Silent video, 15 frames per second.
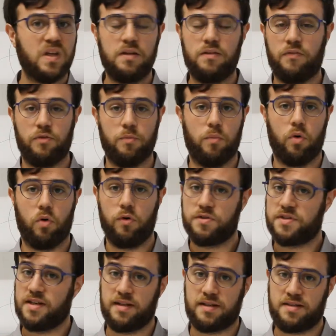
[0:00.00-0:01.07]
different
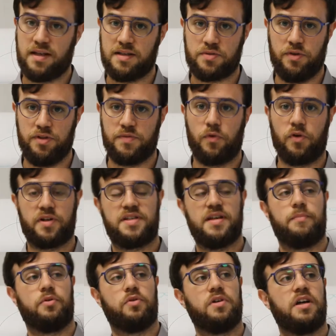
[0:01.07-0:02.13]
boards and accessories. For
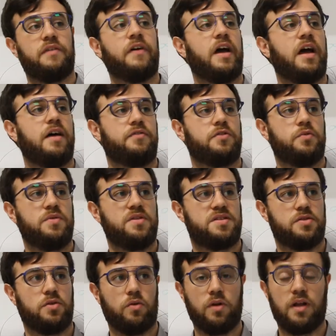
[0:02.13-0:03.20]
example, if I have to
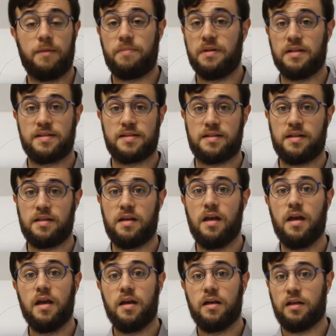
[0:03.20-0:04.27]
install a
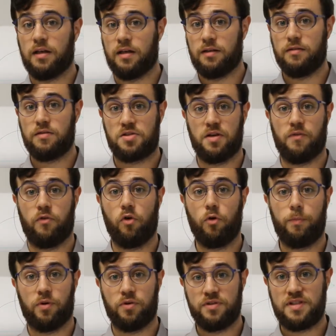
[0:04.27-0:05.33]
PLC in an Industry
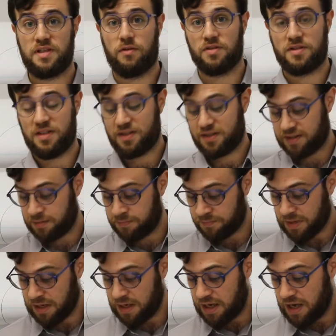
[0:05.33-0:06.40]
4.0
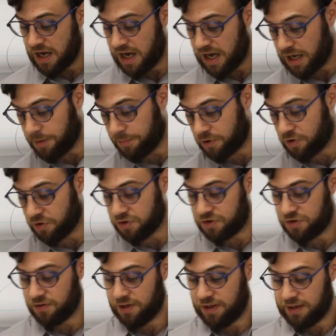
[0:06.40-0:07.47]
system, I'm going
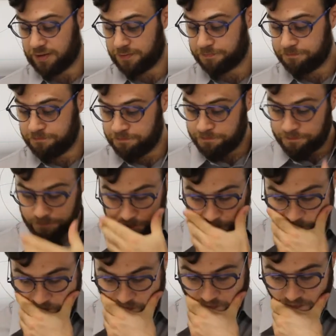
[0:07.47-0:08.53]
to need
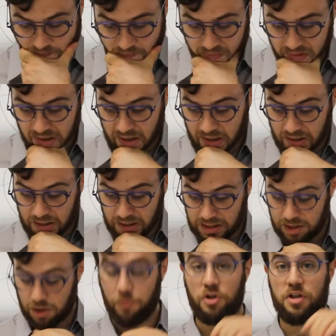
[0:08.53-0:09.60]

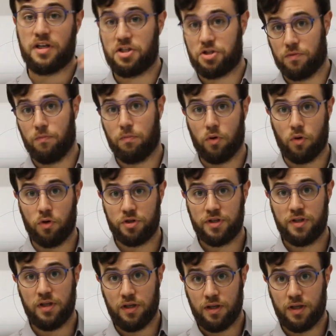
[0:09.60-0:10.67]
a communication
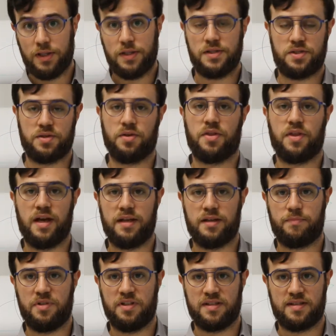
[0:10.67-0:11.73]
board so
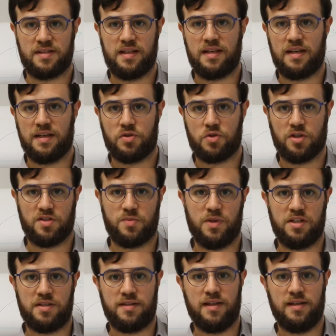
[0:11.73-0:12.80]
that the PLC can
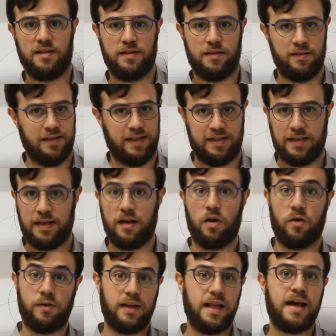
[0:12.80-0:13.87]
transmit data
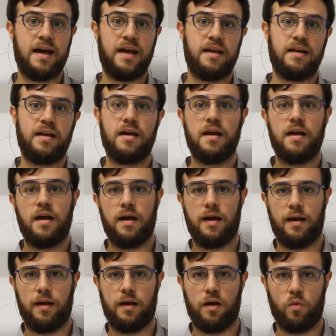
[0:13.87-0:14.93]
online
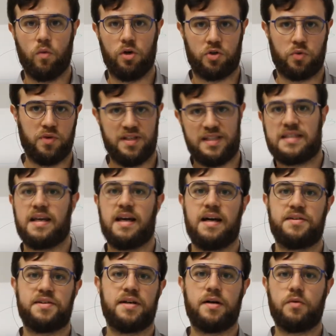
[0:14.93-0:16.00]
and work with the
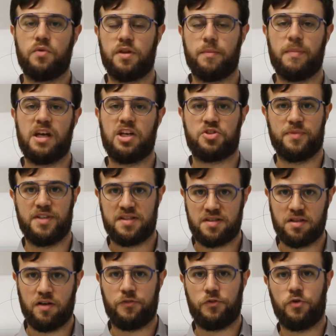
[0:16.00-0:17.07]
SCADA, with the management
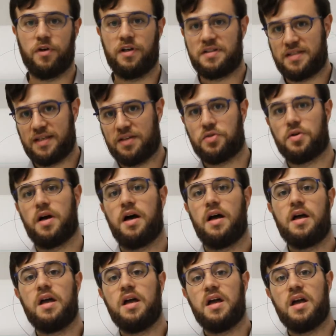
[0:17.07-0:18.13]
software,
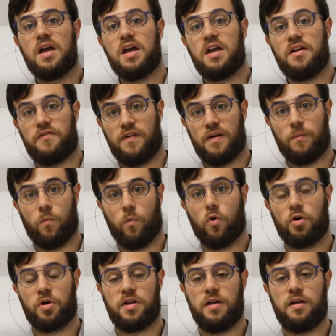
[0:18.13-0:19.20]
etc. If I'm
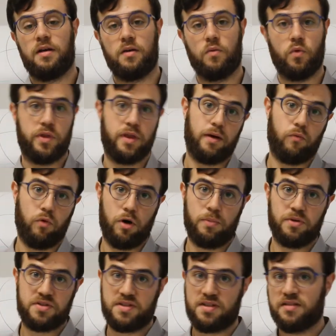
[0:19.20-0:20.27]
working with a
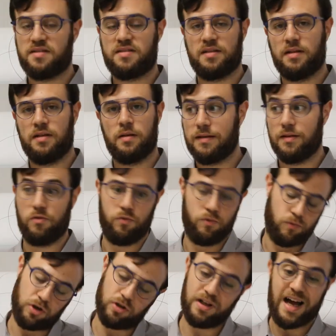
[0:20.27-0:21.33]
robot system,
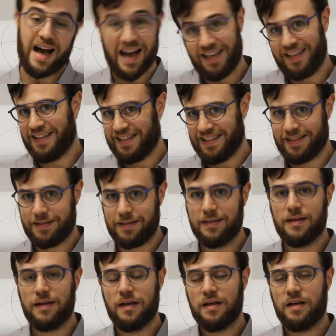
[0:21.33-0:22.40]
well, I
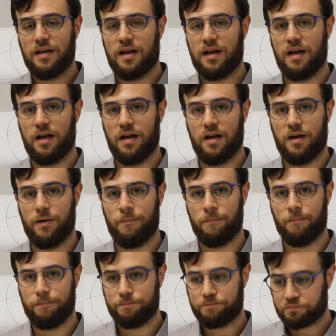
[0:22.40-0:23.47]
need
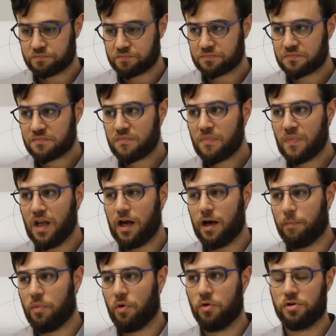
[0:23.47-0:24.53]

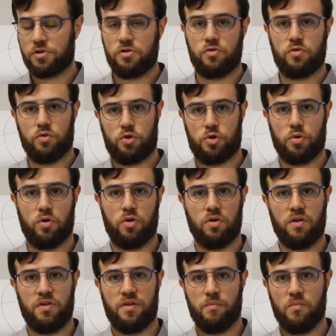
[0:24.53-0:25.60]
a board to
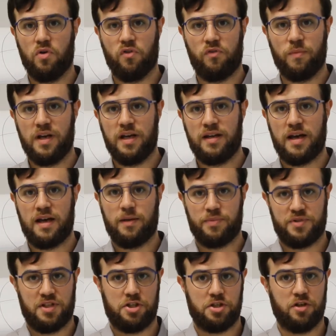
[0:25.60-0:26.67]
control the movement and the
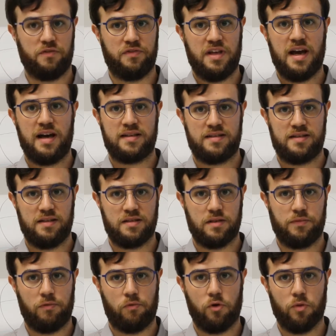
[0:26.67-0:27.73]
position of the axis
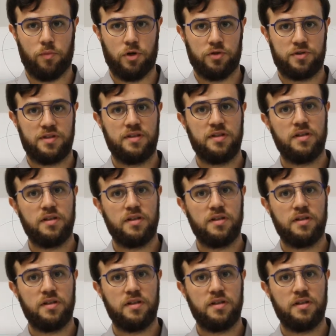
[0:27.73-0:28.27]
of the robot